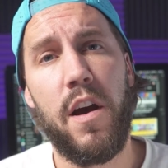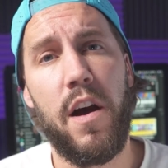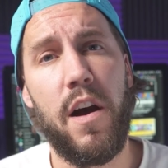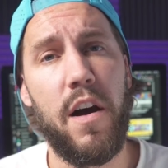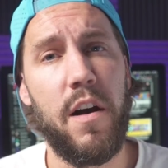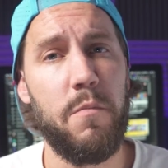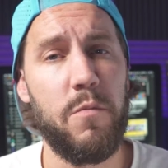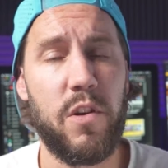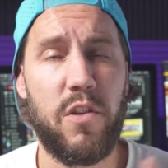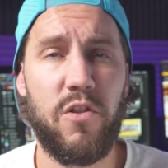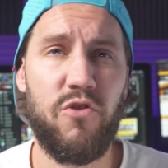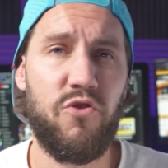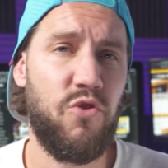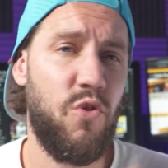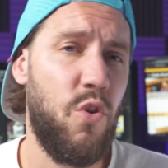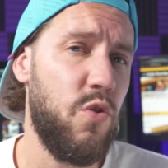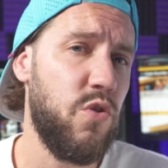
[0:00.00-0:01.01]
The
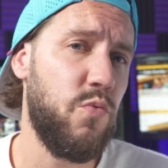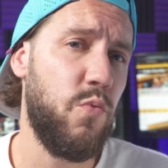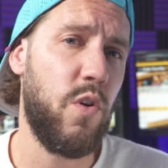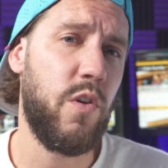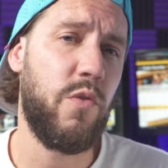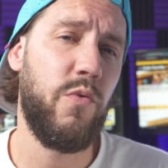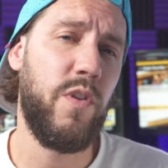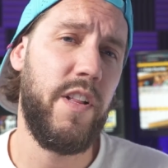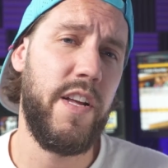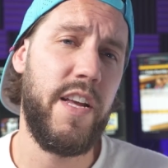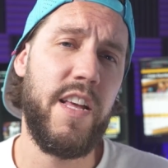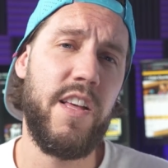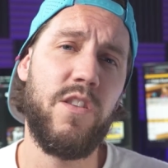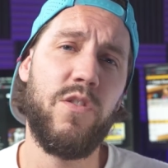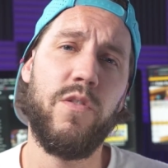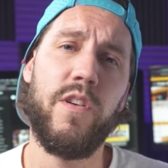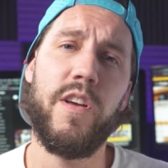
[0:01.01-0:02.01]
controls work really
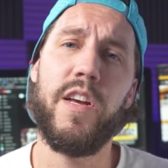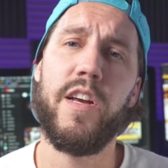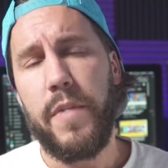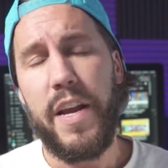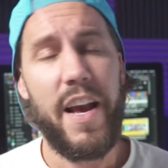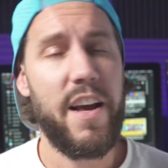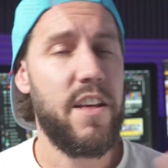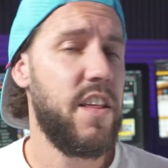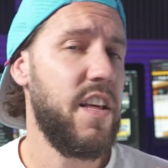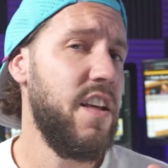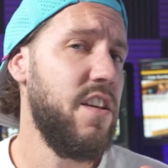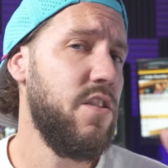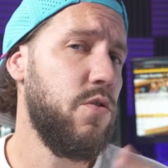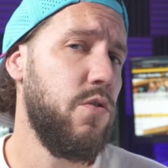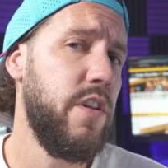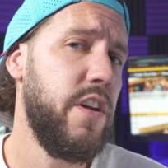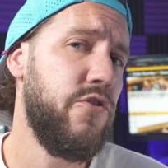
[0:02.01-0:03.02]
easily. It has
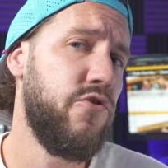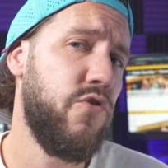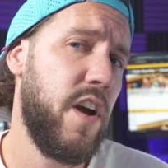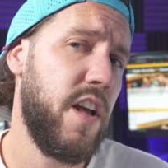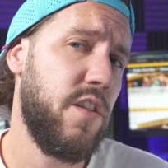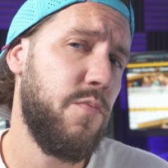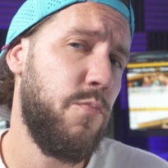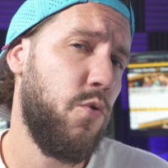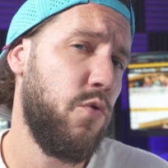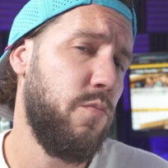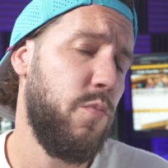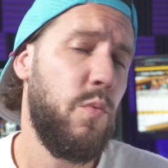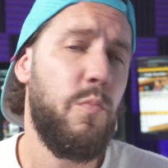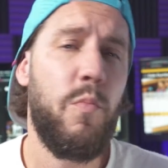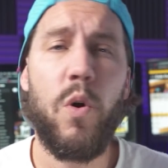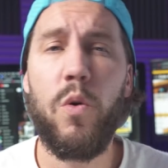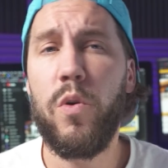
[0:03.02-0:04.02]
easily
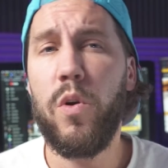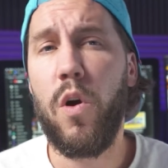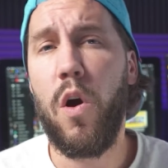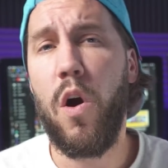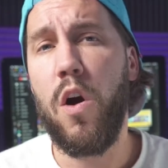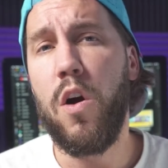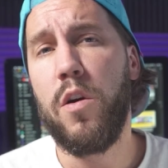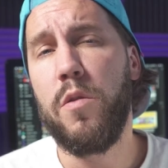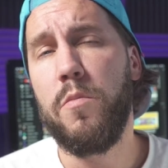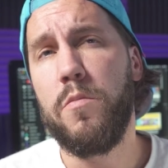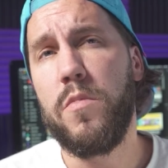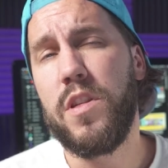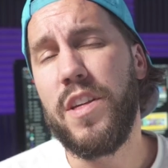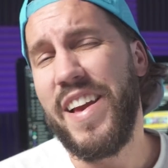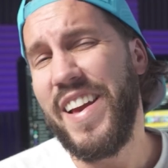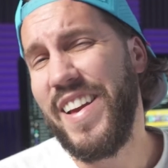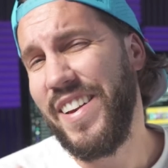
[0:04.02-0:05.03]
transportable motor
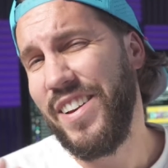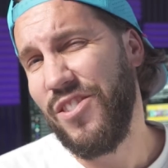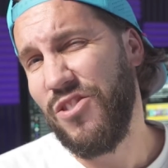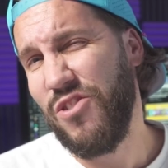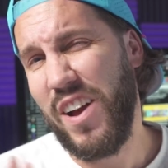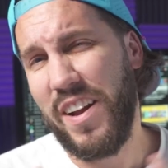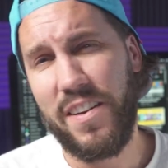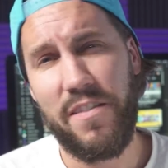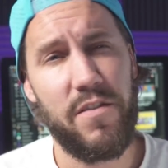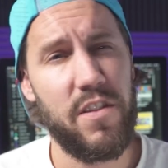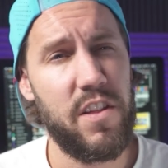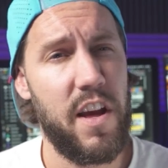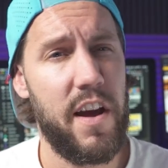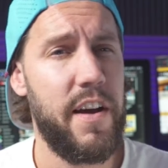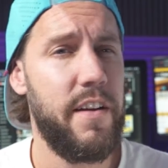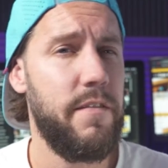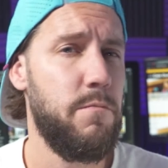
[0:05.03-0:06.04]
arms and an attractive
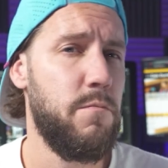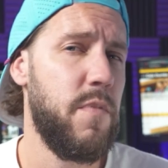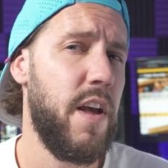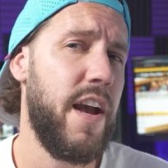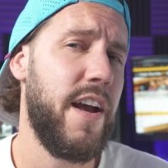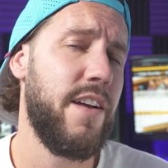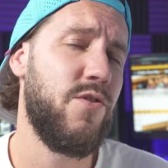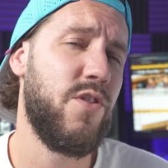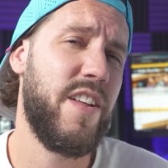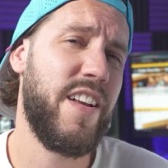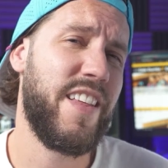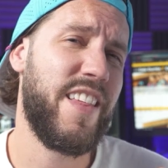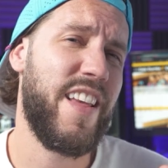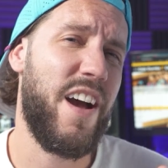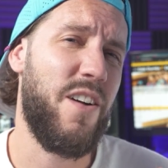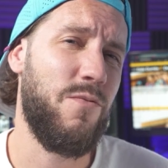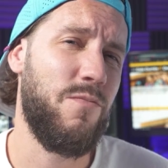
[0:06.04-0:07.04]
design that
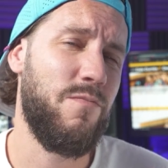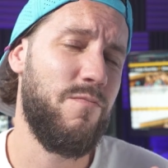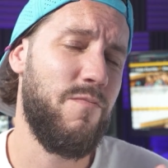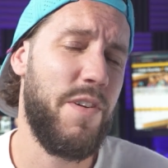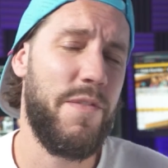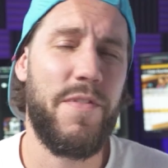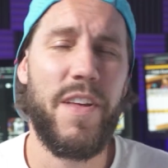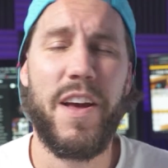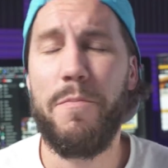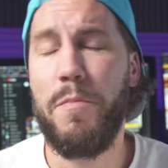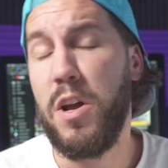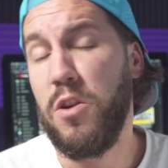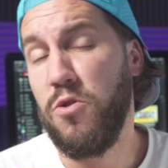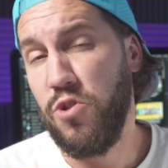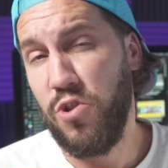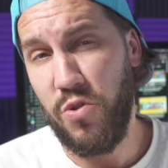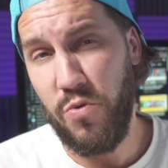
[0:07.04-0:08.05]
sticks out, if that
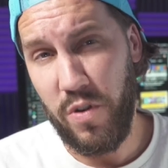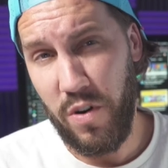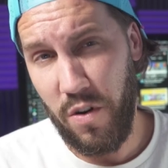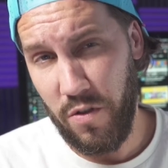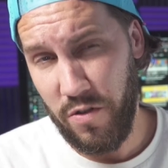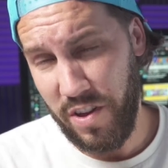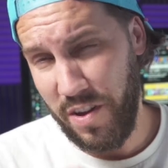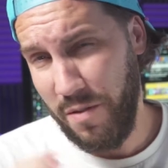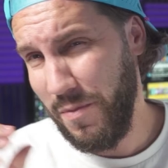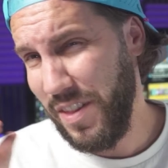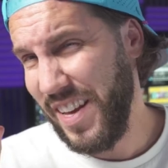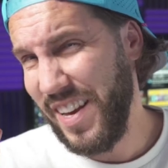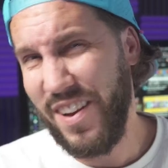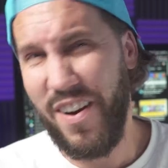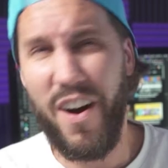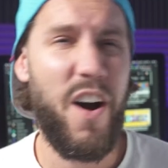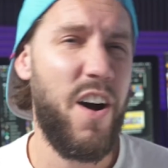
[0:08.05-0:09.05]
matters to you at all. Some of the
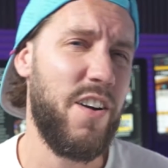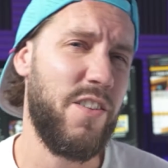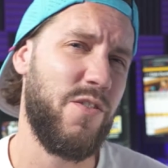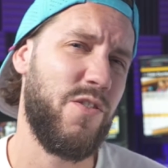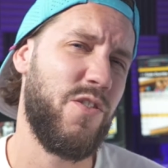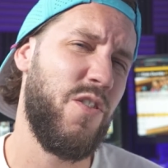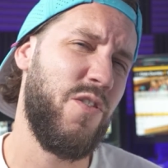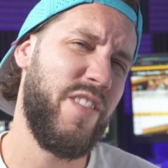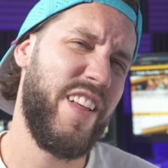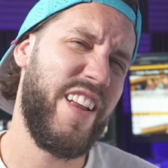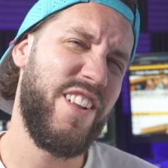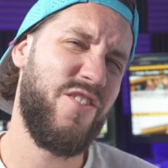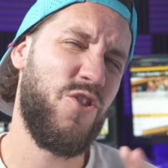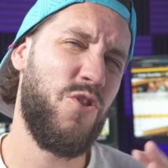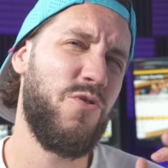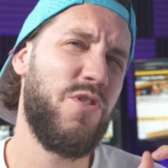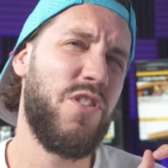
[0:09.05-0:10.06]
cons are that
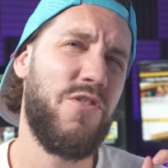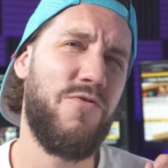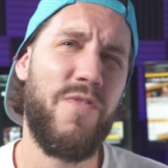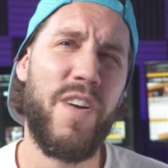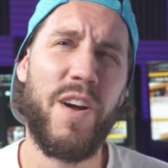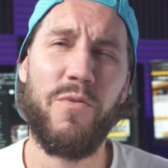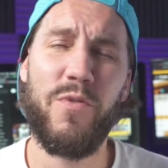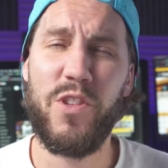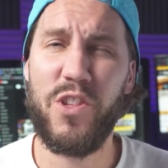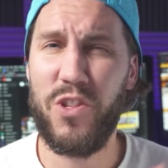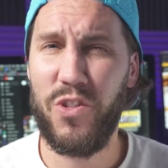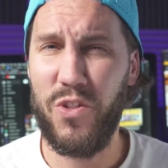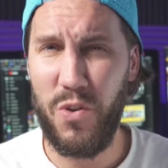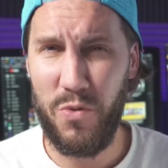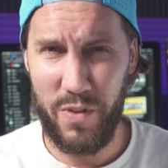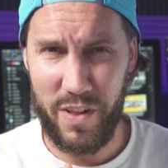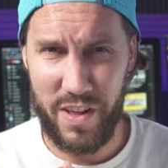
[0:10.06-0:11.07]
it charges very
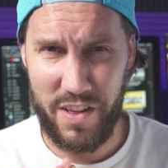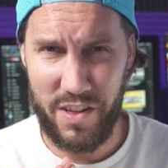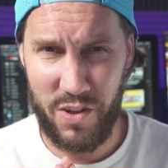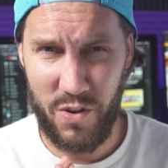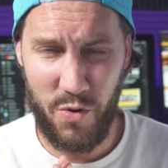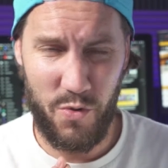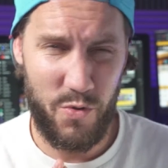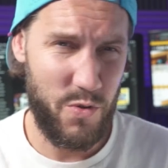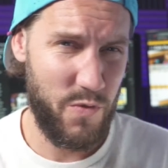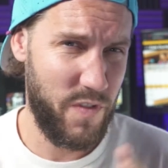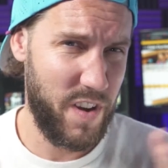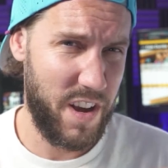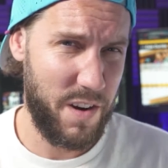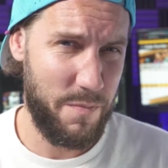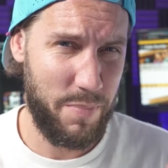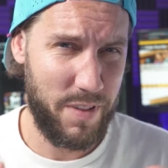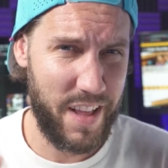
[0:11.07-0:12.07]
slowly, so you've
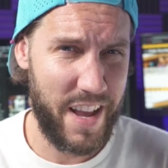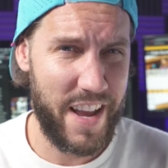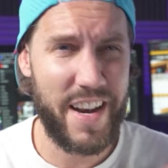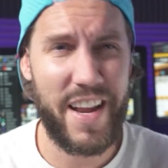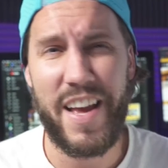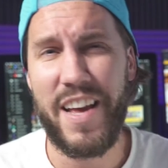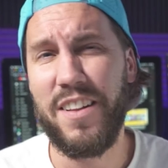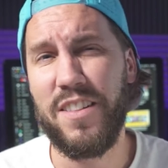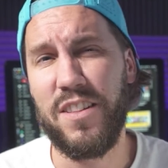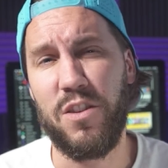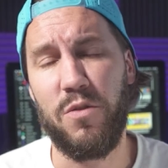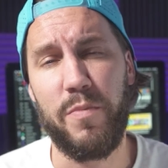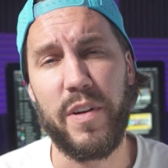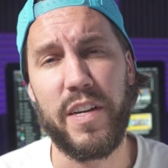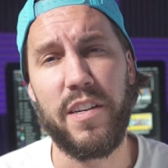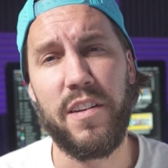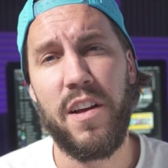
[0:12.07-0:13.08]
got to plan ahead a little
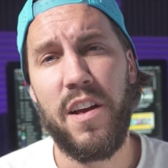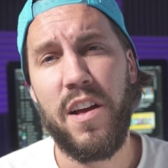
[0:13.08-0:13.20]
bit.